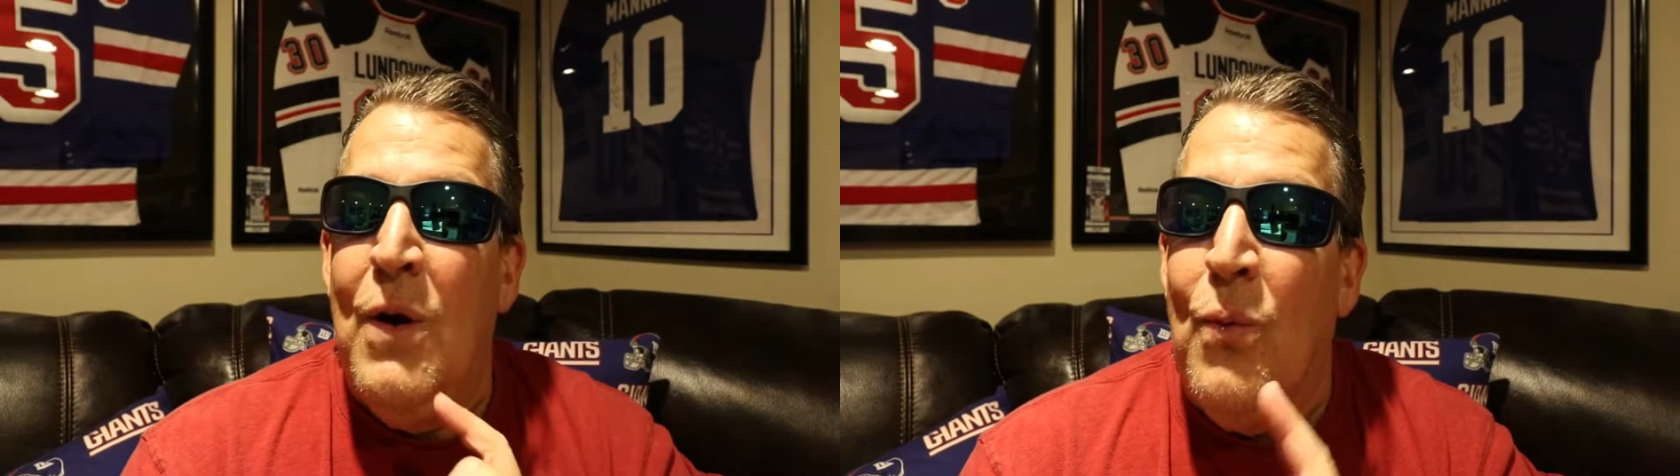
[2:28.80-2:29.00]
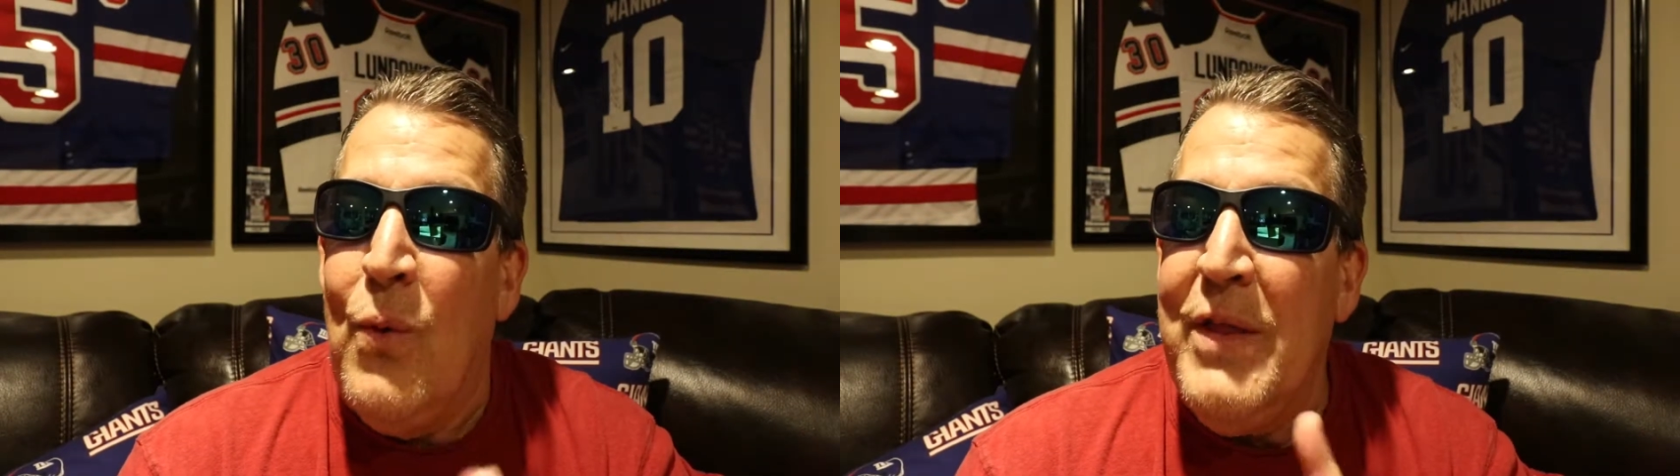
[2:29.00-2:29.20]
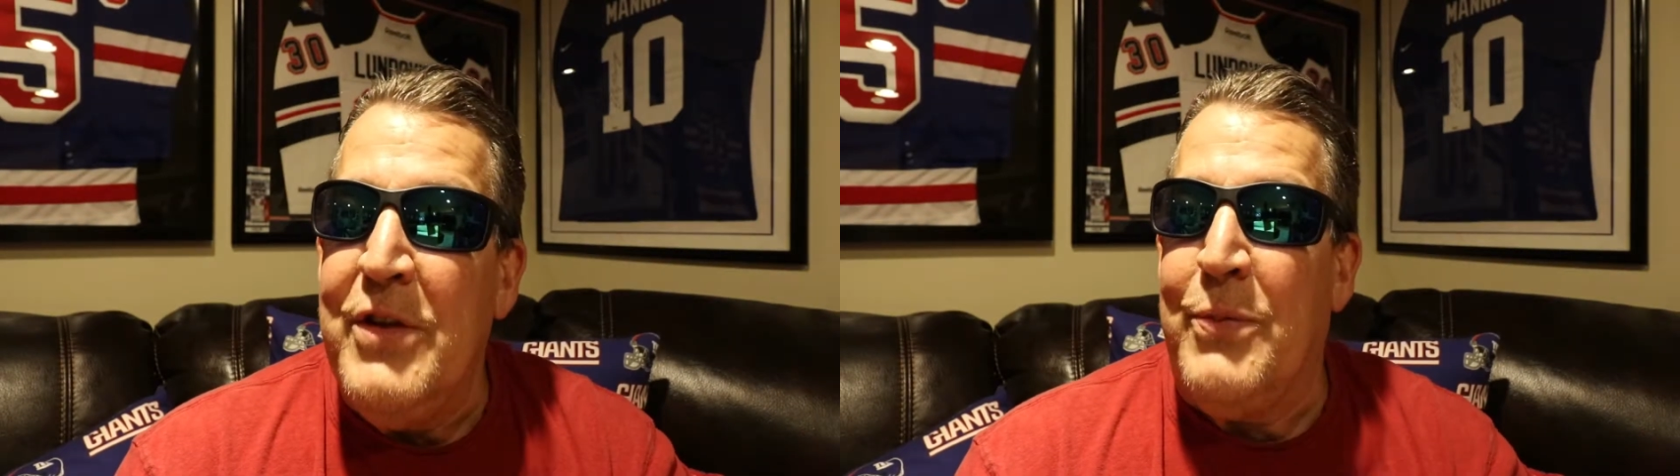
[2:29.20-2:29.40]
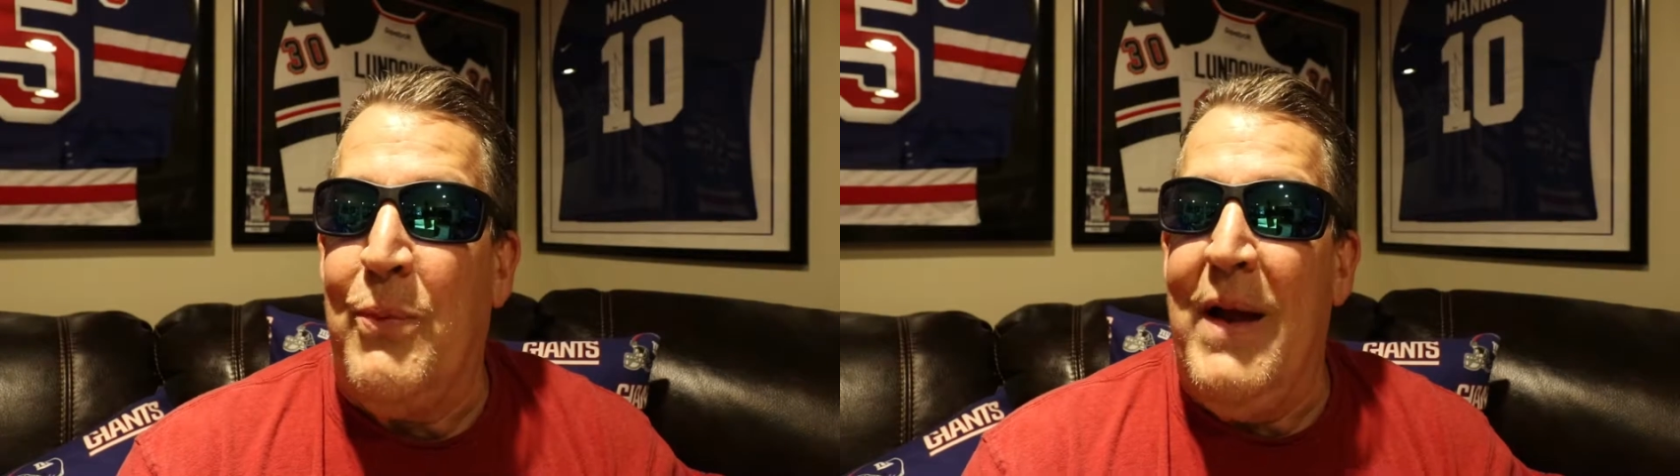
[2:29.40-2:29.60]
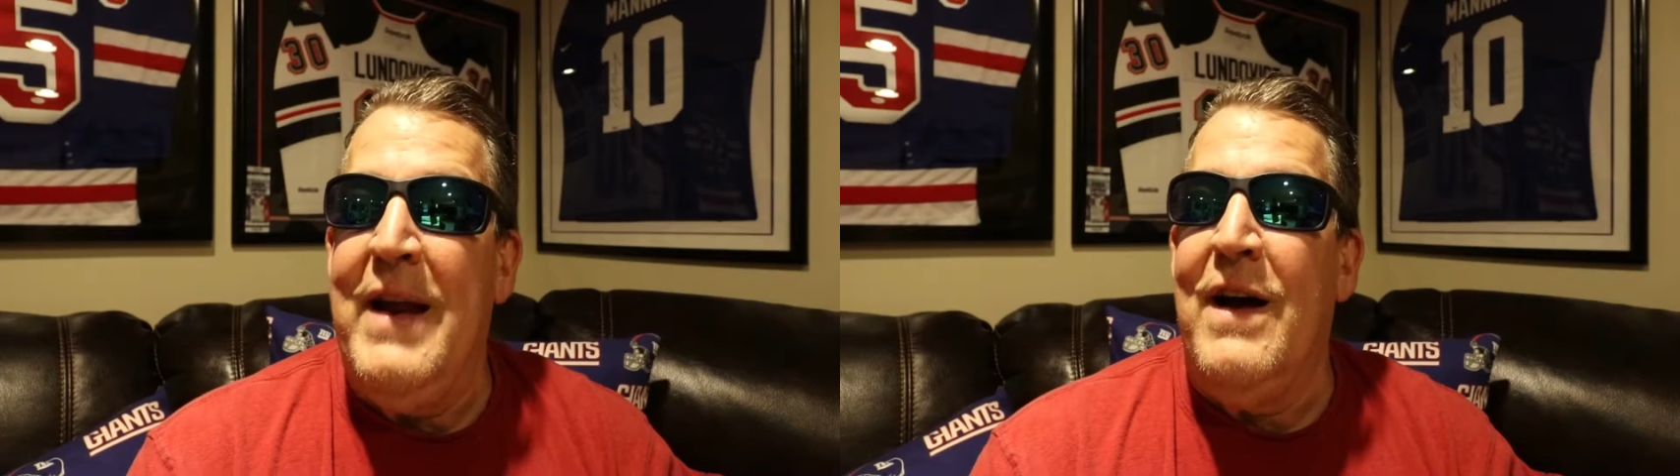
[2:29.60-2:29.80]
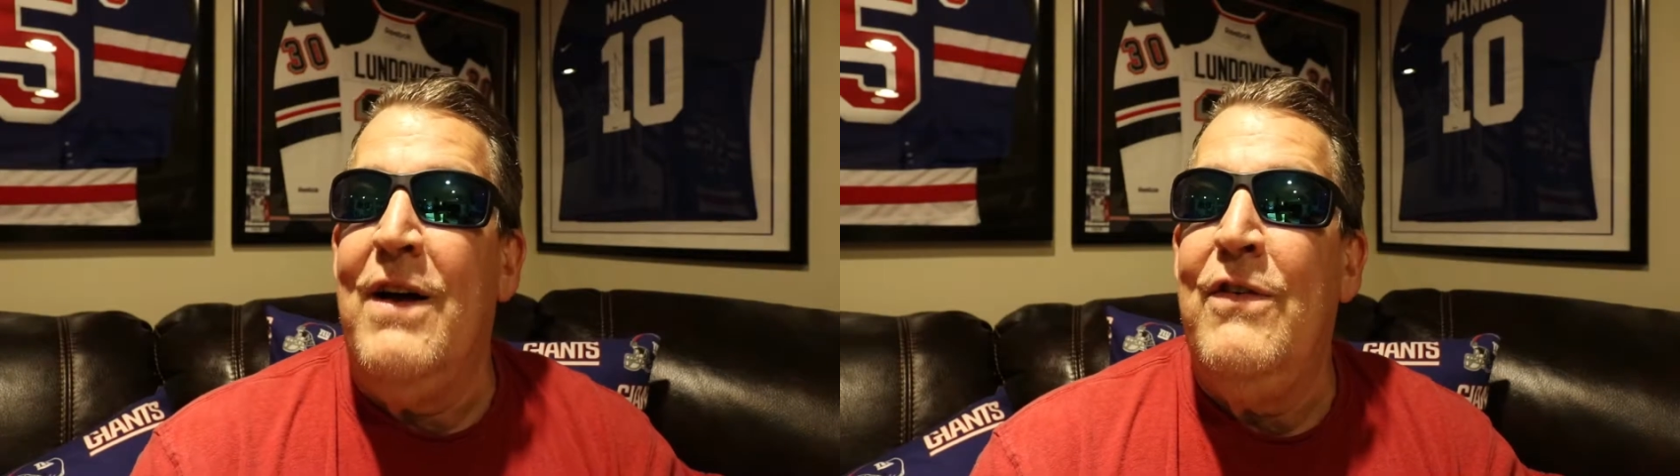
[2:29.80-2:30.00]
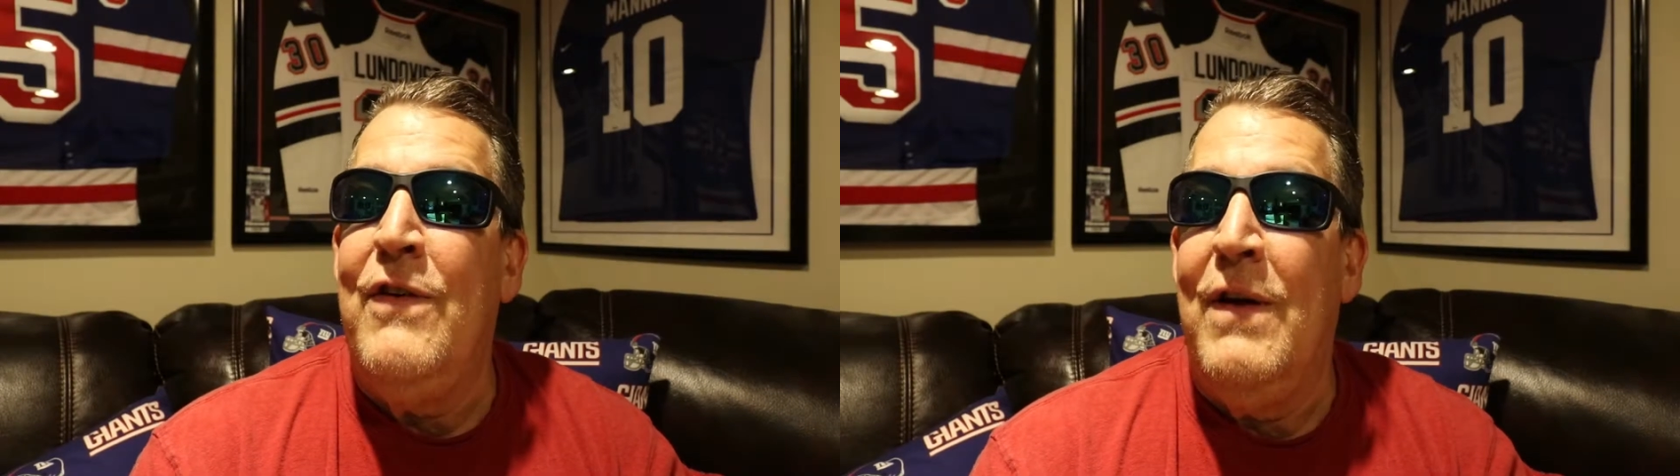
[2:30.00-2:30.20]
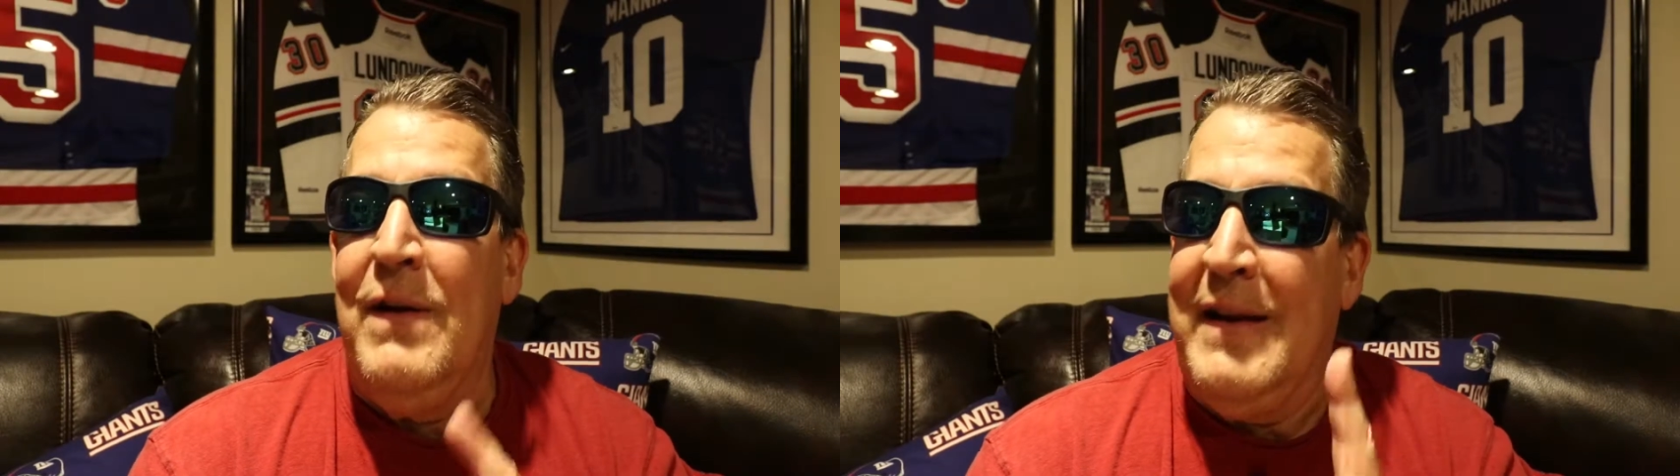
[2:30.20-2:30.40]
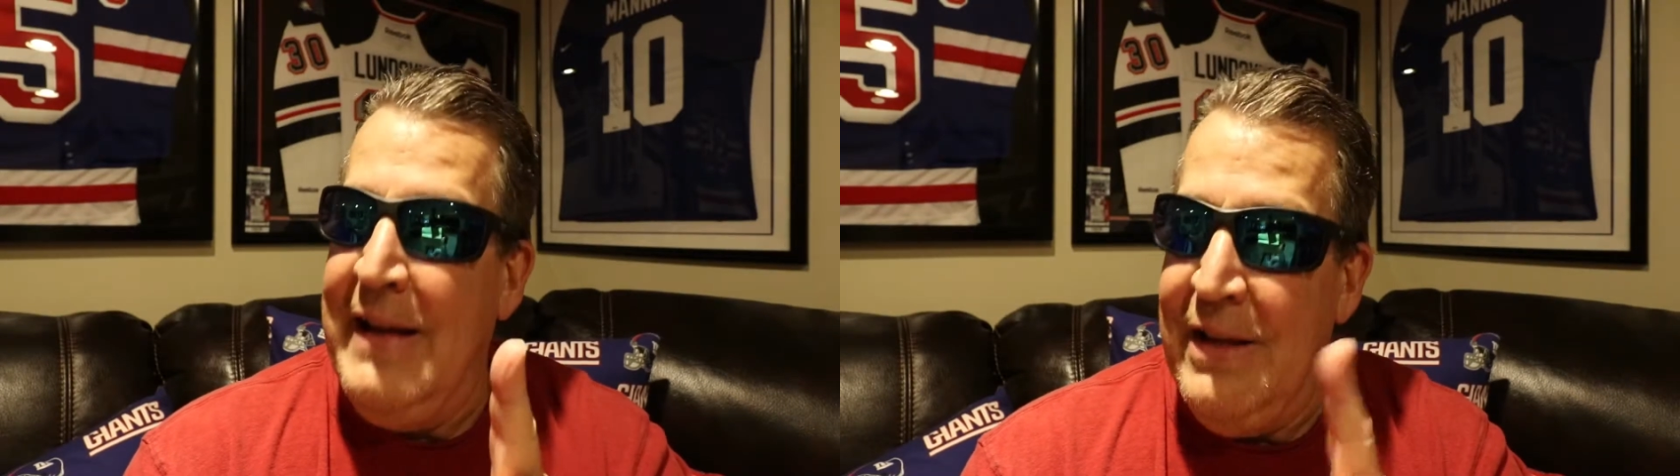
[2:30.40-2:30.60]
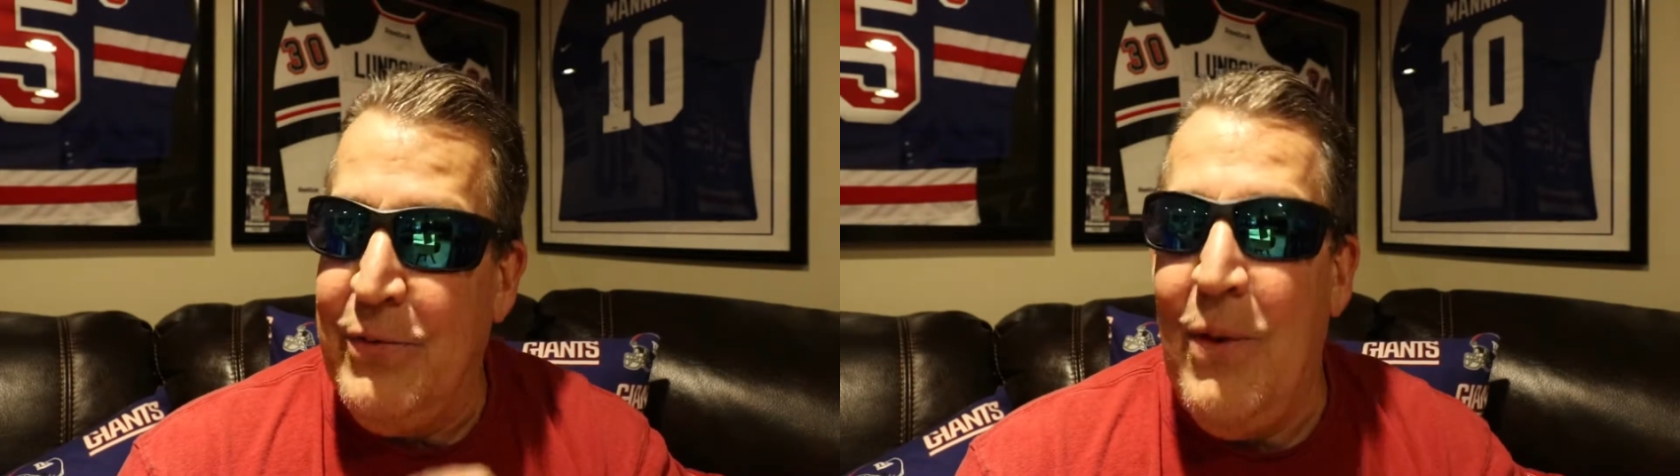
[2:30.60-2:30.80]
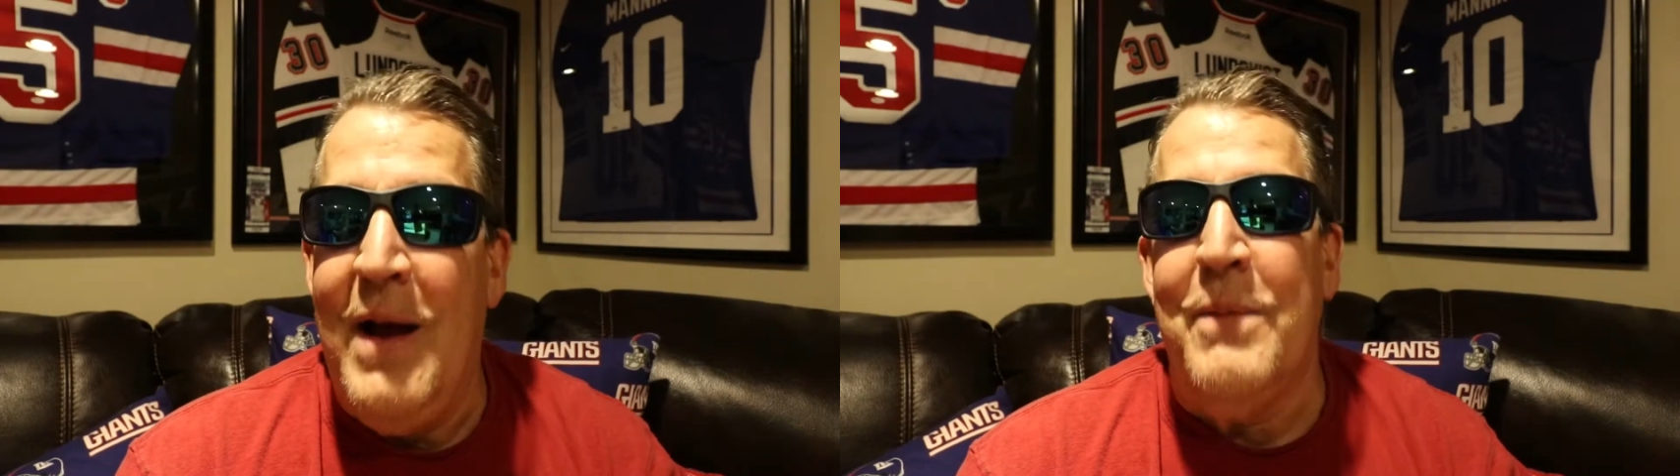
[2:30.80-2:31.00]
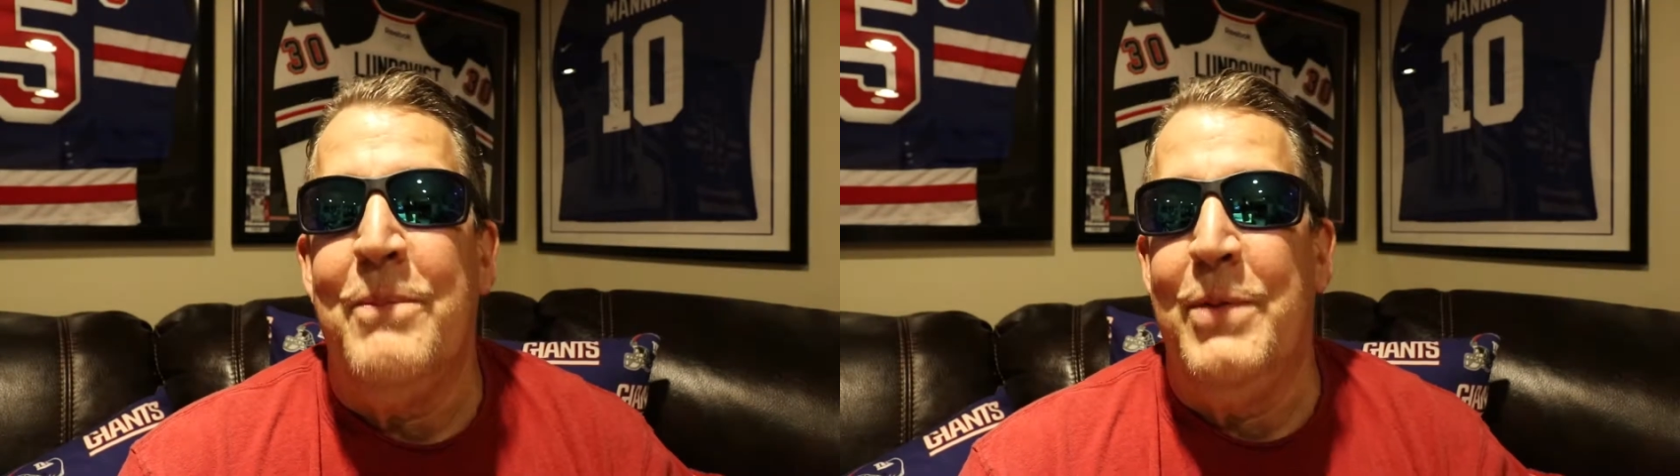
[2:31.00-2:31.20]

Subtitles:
with a spread of, guess what,